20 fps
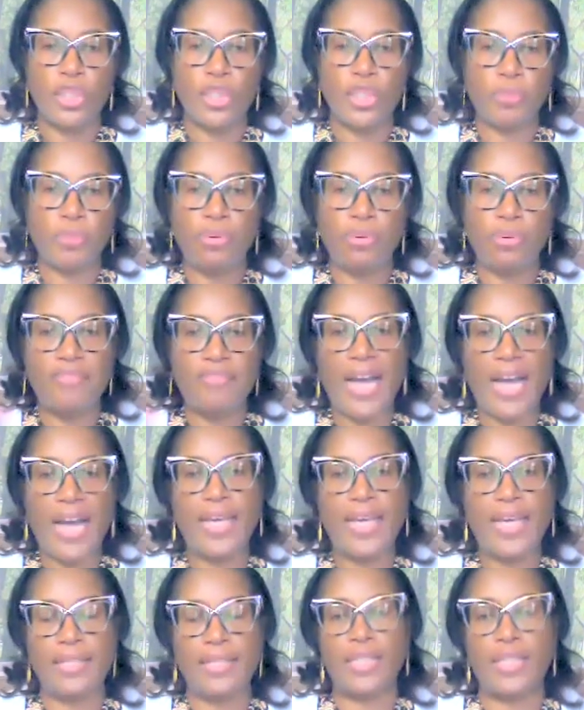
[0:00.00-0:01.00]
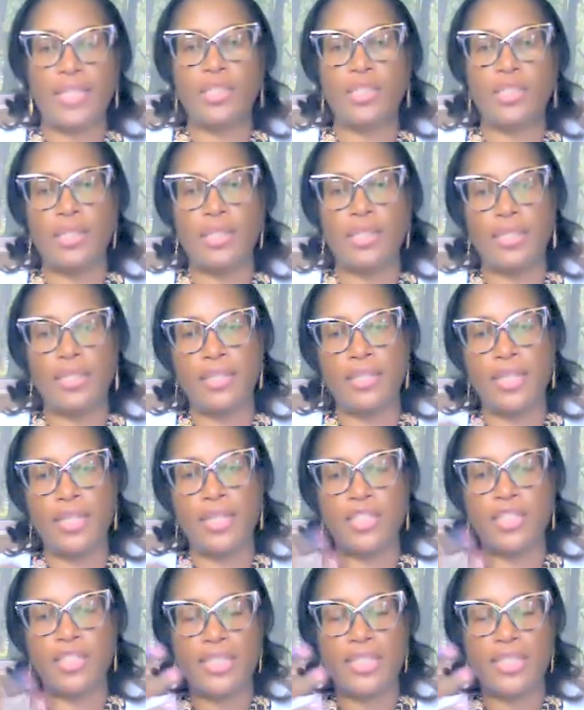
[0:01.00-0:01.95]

to provide and